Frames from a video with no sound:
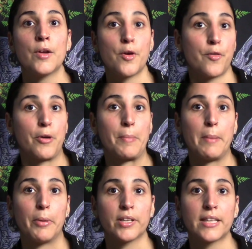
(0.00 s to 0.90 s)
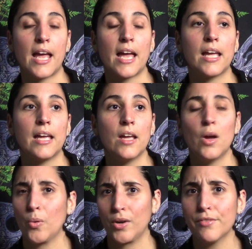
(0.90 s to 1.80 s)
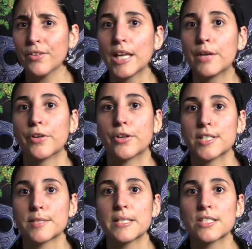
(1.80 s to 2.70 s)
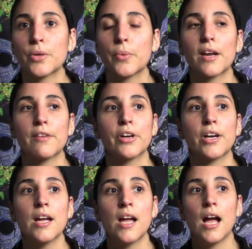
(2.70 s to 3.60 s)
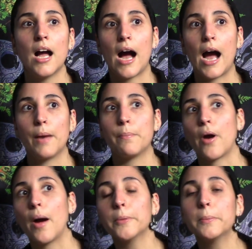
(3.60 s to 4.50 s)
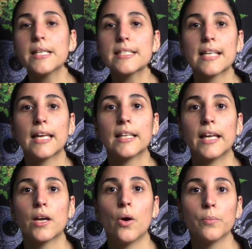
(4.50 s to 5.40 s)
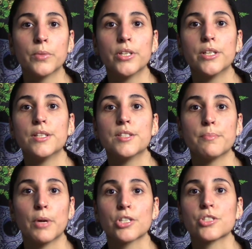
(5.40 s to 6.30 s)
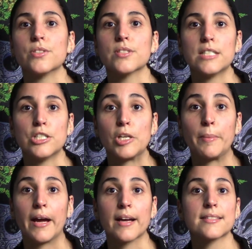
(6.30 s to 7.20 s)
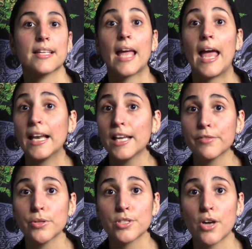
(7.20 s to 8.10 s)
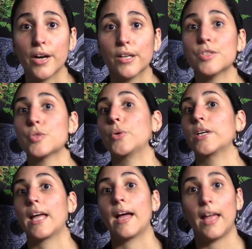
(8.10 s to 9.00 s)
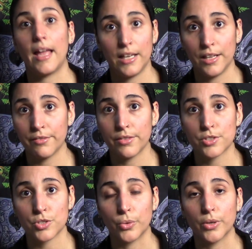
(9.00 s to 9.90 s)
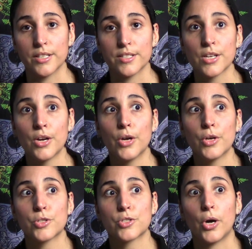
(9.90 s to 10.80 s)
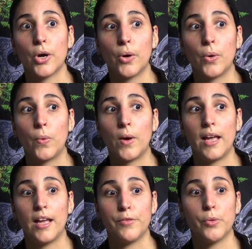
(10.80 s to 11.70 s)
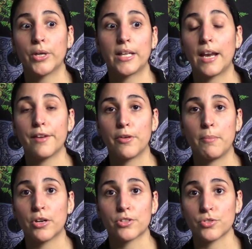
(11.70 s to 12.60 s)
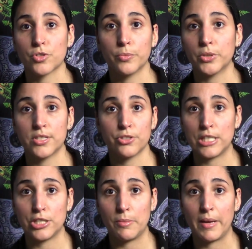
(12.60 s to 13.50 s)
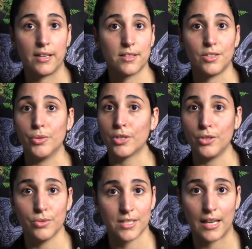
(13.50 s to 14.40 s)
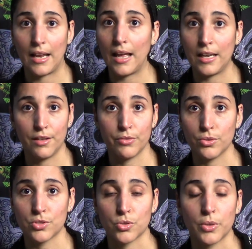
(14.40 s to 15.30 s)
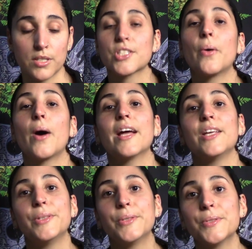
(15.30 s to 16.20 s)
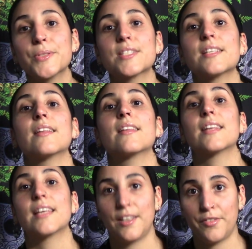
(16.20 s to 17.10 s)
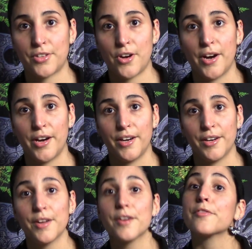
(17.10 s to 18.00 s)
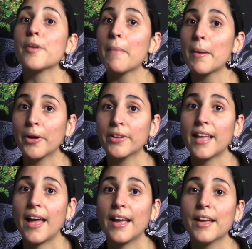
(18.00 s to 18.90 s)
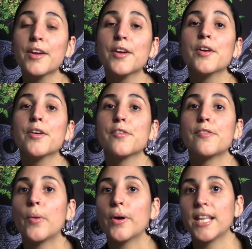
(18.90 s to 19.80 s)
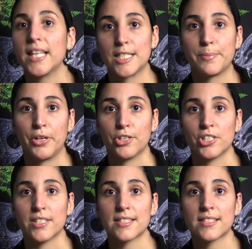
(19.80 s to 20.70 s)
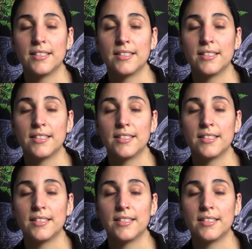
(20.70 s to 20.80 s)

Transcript: for my birthday, or even like for Christmas or whatever, I'd probably say like Home Goods, Marshalls, TJ Maxx. Like any of those cards work at any of the stores. So if you were to get it from Marshalls, Home Goods, or TJ Maxx, you can use it at any of those stores. So I used the gift card from my birthday for this purchase.